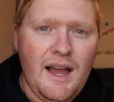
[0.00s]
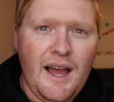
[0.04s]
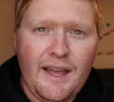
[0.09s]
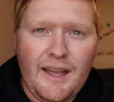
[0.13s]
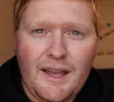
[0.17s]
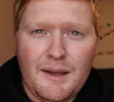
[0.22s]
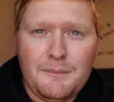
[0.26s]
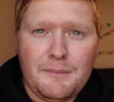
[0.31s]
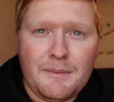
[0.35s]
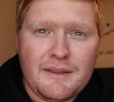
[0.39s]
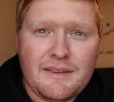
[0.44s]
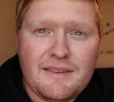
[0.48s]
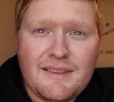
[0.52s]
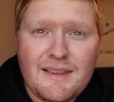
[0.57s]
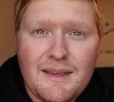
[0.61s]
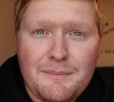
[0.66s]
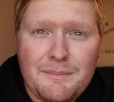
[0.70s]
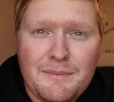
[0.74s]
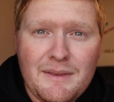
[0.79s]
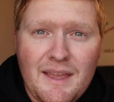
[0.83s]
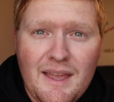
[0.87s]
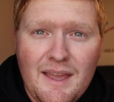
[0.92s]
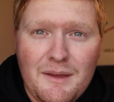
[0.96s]
I got my
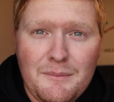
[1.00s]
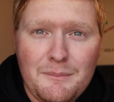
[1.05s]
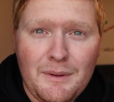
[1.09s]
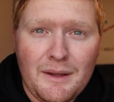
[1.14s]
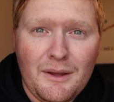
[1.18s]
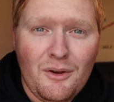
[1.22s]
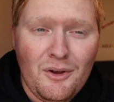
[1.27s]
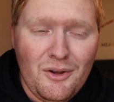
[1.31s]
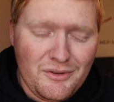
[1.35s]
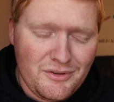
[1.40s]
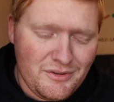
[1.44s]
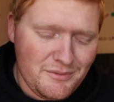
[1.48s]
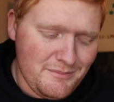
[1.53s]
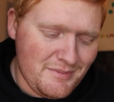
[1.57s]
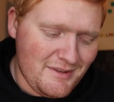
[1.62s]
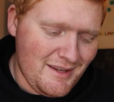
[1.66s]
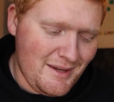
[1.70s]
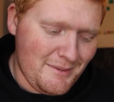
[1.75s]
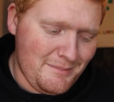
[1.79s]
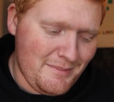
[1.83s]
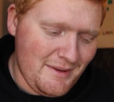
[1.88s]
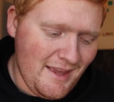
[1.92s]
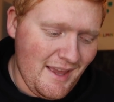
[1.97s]
stepdad, my awesome
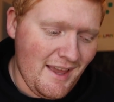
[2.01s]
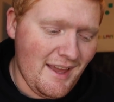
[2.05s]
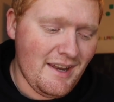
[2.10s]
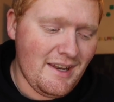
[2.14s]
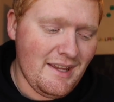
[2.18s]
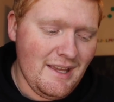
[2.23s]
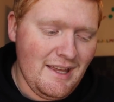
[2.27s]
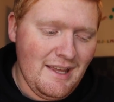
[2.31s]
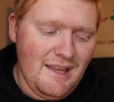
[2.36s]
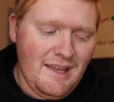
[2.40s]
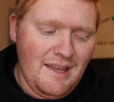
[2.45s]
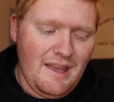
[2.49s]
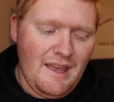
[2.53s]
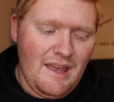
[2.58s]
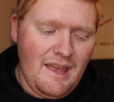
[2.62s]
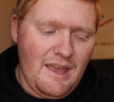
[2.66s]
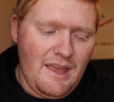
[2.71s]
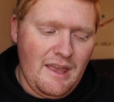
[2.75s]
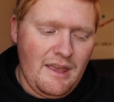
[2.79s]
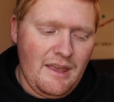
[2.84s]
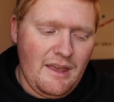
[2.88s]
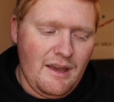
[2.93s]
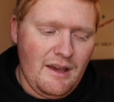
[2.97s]
stepdad,
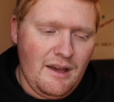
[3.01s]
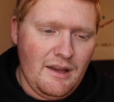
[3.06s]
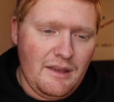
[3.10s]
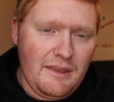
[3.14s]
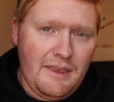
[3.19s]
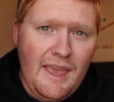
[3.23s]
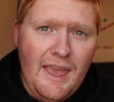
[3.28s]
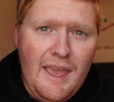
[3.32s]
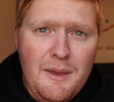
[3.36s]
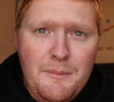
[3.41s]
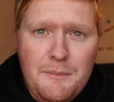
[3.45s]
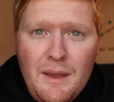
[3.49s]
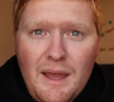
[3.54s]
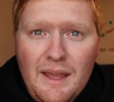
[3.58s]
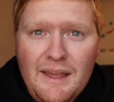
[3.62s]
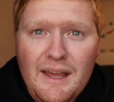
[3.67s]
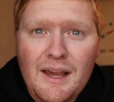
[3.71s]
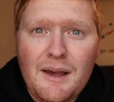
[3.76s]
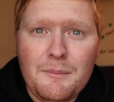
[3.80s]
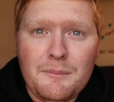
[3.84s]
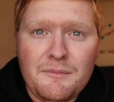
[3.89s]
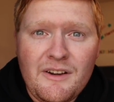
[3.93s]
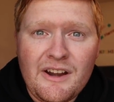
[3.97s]
a uh, game. I
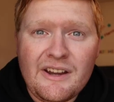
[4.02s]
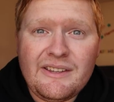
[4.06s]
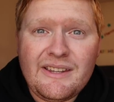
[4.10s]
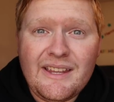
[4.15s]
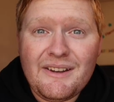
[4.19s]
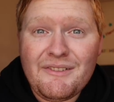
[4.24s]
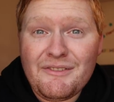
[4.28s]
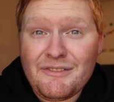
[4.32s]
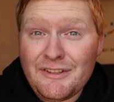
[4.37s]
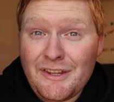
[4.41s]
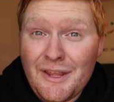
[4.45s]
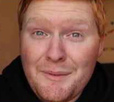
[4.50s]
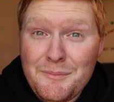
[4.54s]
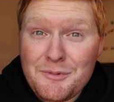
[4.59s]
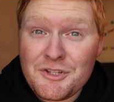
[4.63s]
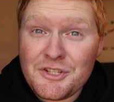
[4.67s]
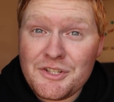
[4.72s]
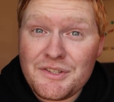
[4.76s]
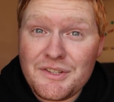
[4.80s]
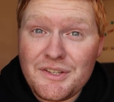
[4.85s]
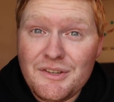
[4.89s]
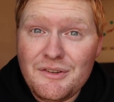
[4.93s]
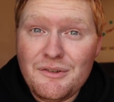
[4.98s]
got him Red Dead
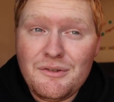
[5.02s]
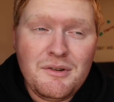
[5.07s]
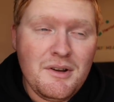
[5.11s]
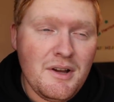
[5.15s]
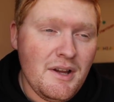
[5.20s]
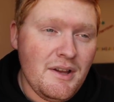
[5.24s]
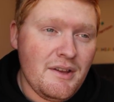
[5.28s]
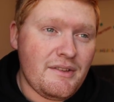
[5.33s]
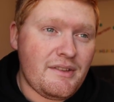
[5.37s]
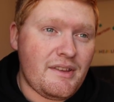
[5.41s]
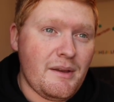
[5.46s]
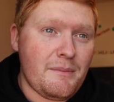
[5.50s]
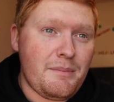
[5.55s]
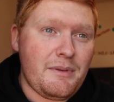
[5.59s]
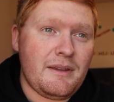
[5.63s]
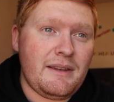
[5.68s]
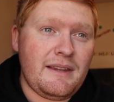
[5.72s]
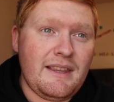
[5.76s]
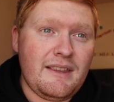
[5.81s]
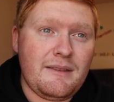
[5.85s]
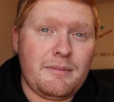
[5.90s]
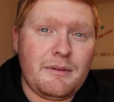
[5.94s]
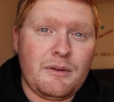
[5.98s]
Redemption two,
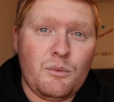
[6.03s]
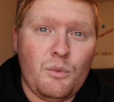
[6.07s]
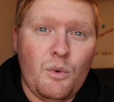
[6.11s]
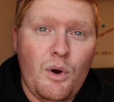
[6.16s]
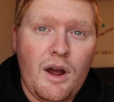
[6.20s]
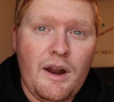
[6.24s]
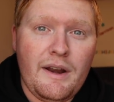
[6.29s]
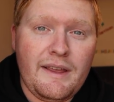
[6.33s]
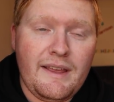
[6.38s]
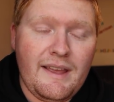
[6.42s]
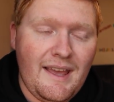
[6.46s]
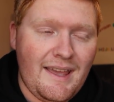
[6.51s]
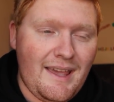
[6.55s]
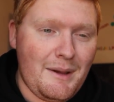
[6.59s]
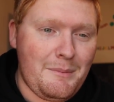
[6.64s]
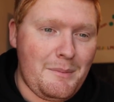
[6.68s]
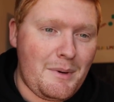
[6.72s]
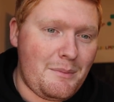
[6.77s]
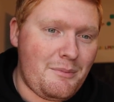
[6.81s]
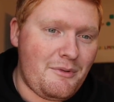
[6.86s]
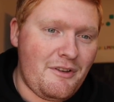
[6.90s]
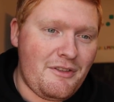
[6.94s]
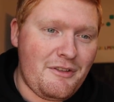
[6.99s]
something he's been wanting. I
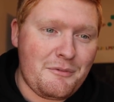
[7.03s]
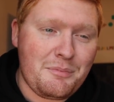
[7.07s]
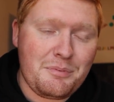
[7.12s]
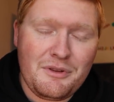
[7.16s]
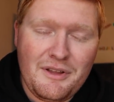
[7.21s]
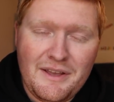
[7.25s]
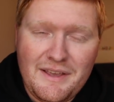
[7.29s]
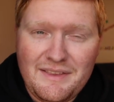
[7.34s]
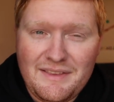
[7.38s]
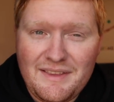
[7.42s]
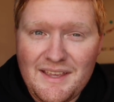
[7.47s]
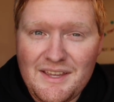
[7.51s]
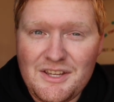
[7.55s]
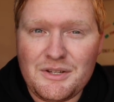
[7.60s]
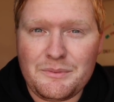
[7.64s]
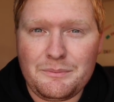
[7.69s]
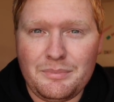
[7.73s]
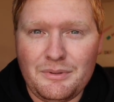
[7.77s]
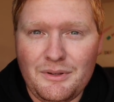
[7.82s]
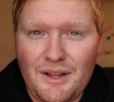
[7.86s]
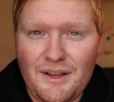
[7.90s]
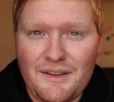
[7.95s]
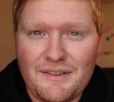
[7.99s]
got my brother
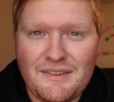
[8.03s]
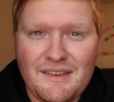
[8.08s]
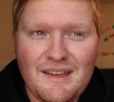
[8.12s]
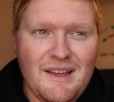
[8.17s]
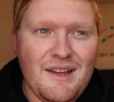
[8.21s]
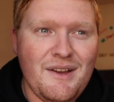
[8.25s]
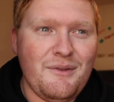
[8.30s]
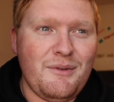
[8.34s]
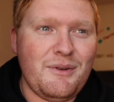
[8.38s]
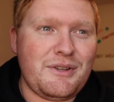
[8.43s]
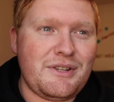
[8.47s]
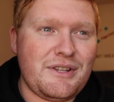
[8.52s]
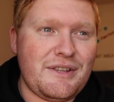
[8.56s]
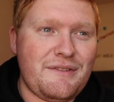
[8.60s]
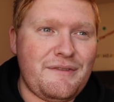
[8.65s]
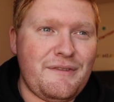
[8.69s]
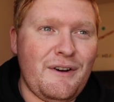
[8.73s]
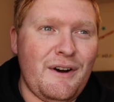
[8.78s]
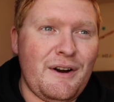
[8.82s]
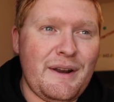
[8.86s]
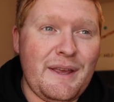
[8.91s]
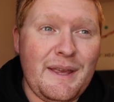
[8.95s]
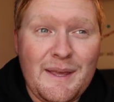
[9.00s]
PlayStation Plus, which is
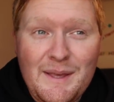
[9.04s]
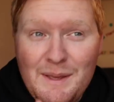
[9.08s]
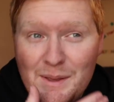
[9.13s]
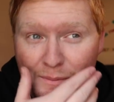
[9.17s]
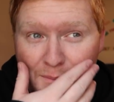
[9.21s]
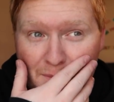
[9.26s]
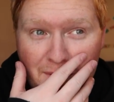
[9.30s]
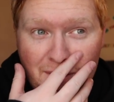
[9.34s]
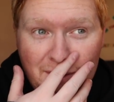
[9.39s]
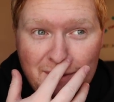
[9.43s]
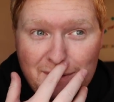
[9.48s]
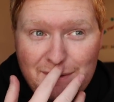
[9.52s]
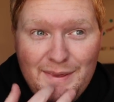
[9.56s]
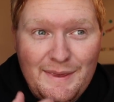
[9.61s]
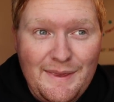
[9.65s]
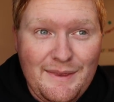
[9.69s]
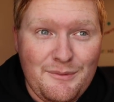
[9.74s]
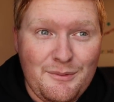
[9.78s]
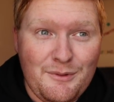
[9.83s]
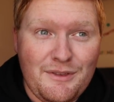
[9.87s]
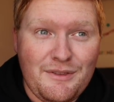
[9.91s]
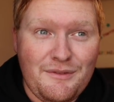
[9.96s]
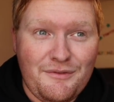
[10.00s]
funny because
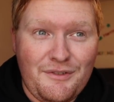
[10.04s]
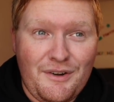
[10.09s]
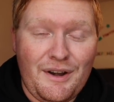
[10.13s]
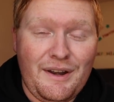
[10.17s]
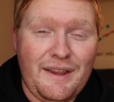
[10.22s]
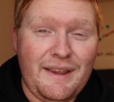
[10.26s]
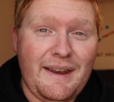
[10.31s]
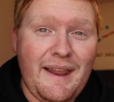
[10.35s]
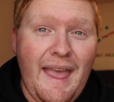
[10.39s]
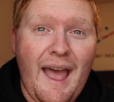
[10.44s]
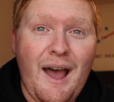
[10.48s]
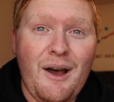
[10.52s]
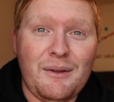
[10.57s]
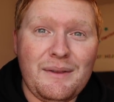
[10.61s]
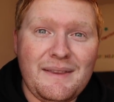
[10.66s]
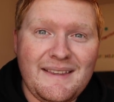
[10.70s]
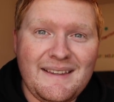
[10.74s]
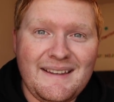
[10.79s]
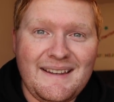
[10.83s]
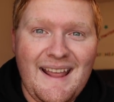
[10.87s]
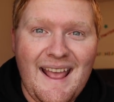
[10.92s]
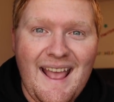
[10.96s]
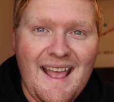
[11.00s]
his was running out
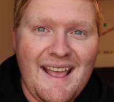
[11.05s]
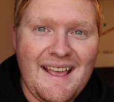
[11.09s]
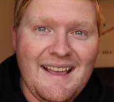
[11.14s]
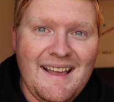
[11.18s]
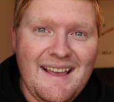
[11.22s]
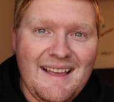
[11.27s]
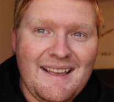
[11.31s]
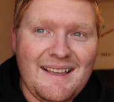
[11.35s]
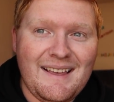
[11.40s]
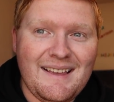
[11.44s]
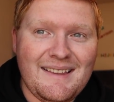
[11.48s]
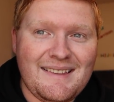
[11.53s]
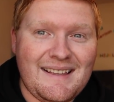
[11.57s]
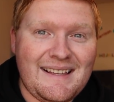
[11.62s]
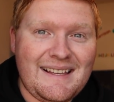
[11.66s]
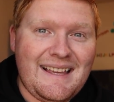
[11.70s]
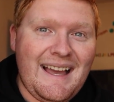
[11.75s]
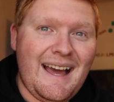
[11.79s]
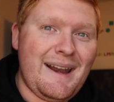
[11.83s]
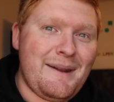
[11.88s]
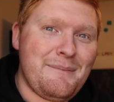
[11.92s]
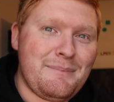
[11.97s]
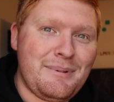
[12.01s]
today because I
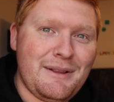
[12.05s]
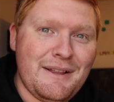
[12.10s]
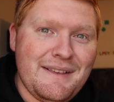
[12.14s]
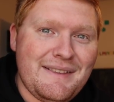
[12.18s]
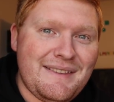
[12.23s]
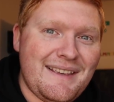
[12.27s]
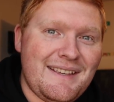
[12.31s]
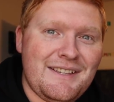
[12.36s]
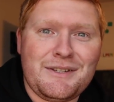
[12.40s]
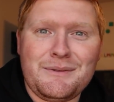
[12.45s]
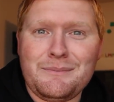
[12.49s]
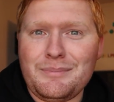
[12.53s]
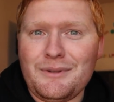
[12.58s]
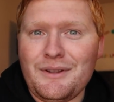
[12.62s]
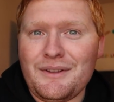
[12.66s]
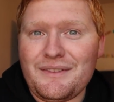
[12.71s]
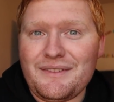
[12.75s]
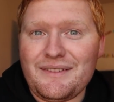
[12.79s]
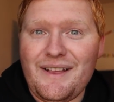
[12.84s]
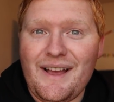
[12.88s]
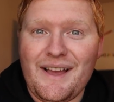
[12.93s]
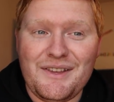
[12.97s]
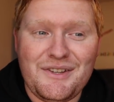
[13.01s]
got him PlayStation
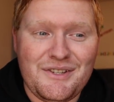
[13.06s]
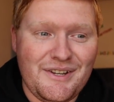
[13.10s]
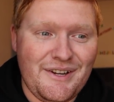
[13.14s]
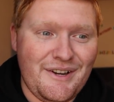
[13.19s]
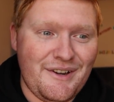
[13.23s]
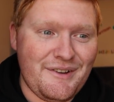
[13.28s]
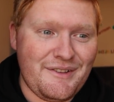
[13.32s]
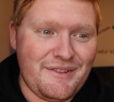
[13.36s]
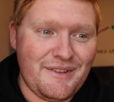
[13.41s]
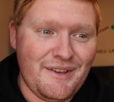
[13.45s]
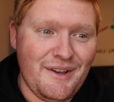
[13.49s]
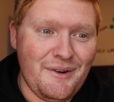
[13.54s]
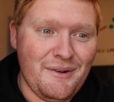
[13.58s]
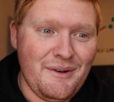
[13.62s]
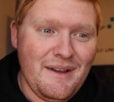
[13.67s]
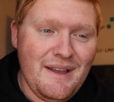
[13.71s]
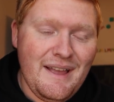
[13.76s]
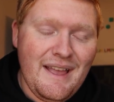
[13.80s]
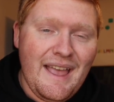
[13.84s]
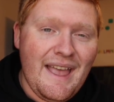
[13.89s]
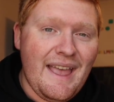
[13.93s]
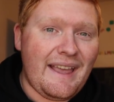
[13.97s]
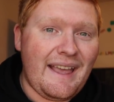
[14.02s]
Plus last year, so
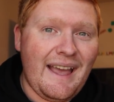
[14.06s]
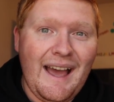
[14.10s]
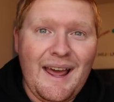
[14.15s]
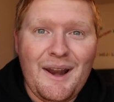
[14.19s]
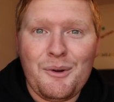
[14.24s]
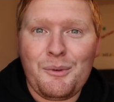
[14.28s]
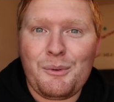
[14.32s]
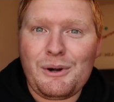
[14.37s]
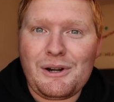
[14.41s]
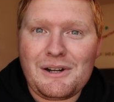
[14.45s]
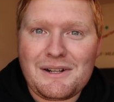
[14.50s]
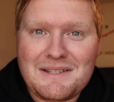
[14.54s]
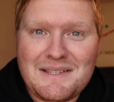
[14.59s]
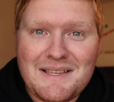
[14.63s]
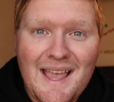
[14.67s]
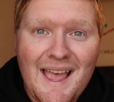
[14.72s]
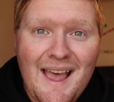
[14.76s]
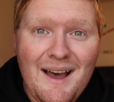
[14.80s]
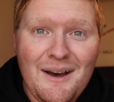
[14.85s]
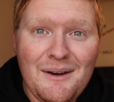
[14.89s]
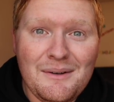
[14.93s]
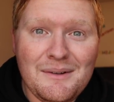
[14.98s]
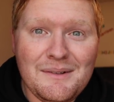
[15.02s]
it kind of works
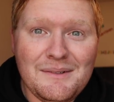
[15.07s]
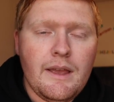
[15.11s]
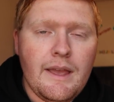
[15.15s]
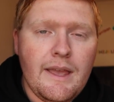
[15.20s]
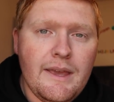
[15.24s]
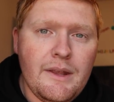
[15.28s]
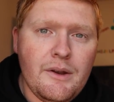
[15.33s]
out.